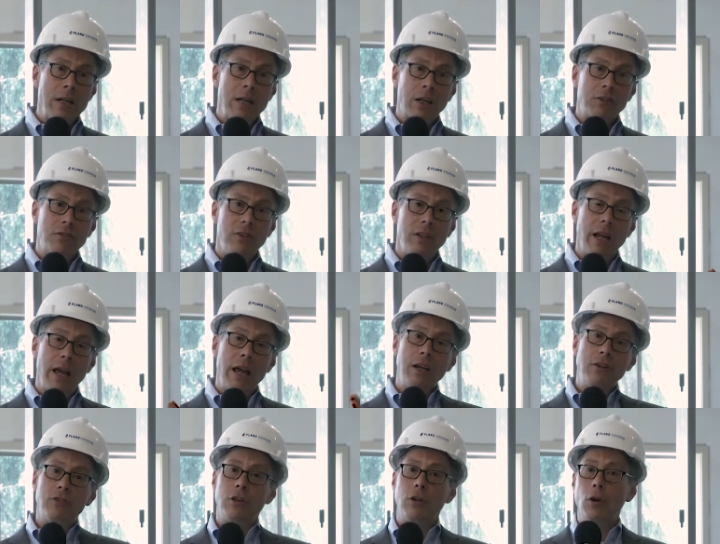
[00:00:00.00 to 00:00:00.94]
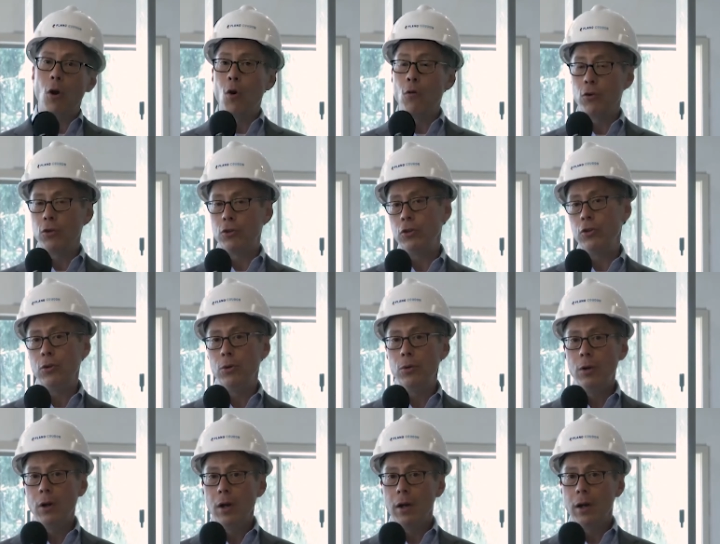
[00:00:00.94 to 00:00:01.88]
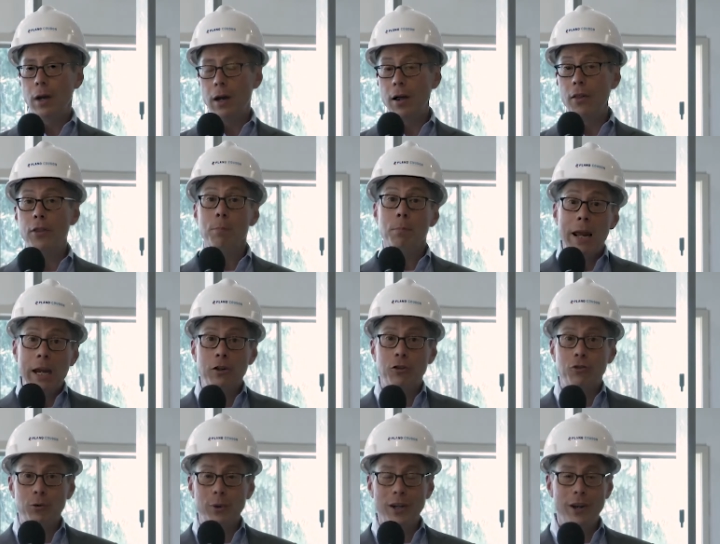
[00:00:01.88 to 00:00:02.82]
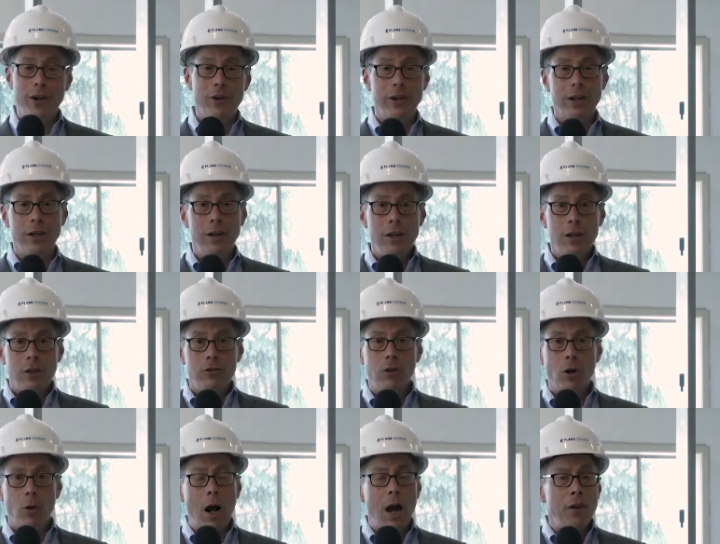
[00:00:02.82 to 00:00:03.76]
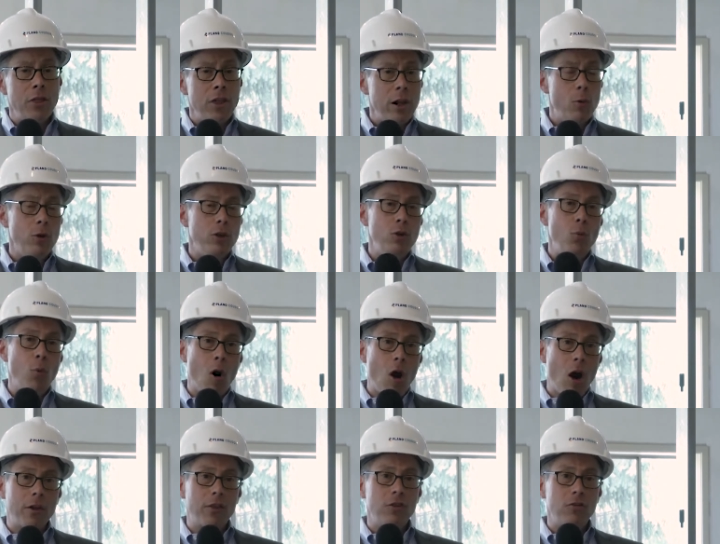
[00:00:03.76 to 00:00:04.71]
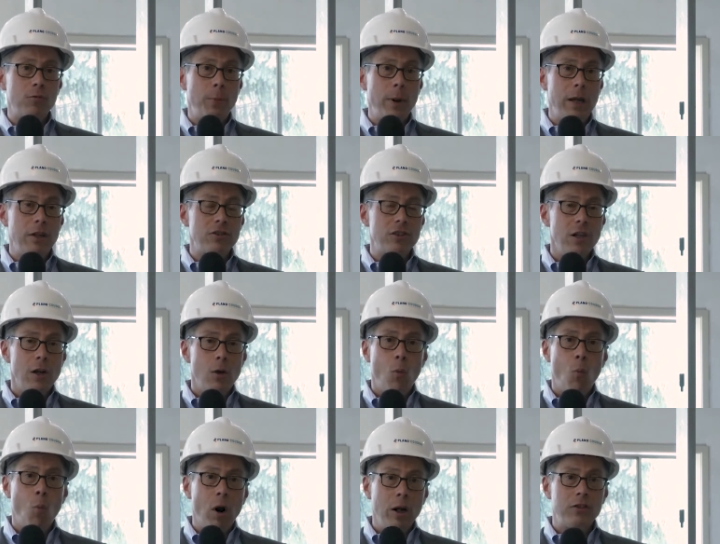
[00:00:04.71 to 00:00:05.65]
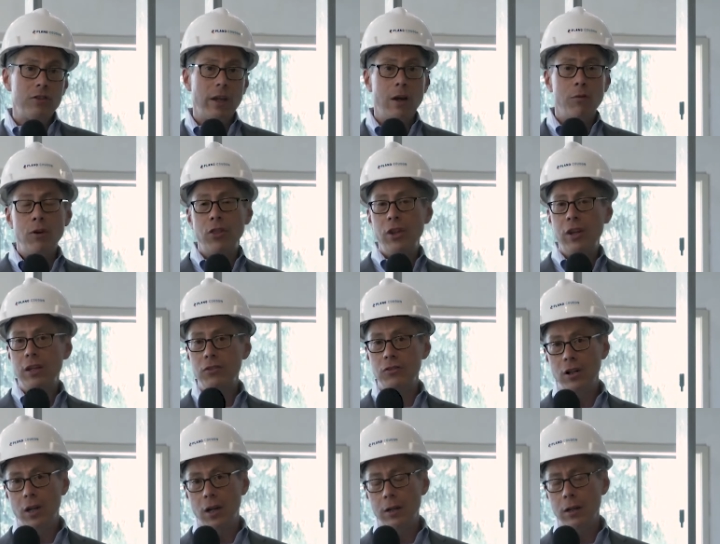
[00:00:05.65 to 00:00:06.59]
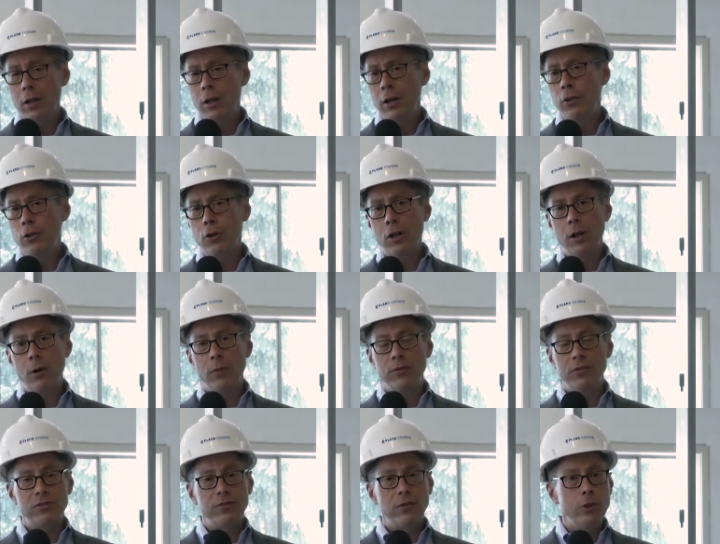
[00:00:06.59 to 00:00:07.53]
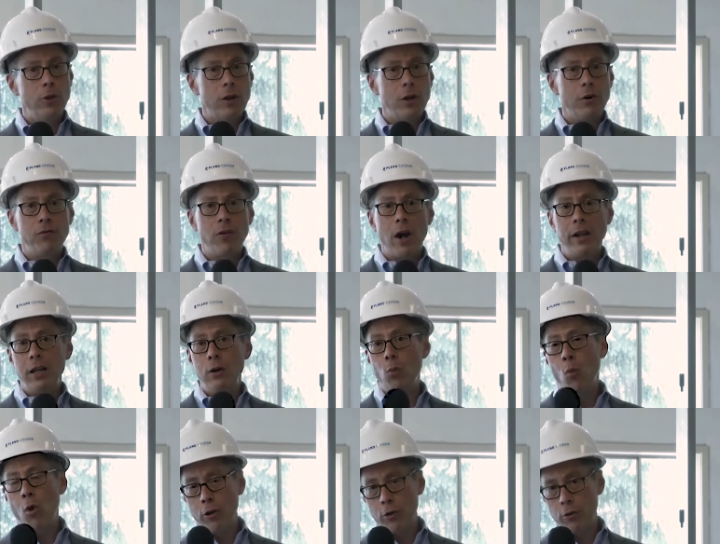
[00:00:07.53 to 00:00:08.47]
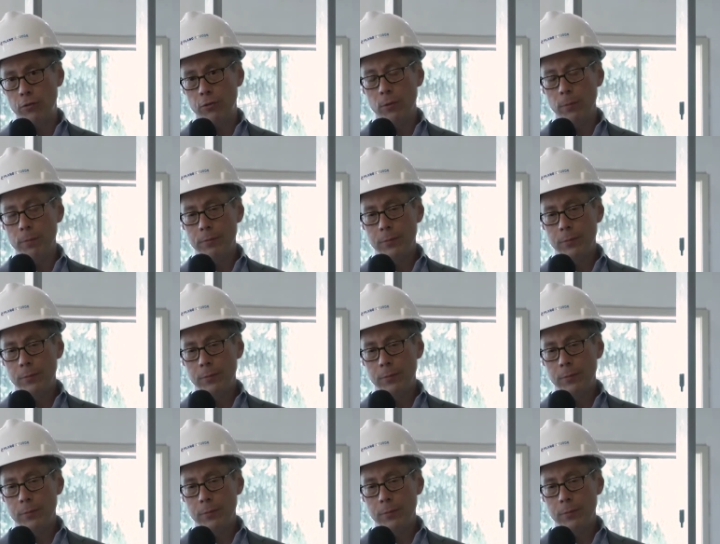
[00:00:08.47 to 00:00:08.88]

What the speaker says: next to the exit over to the Main Street area. So I think when you walk this space, once everything is done, you're gonna find it wonderful.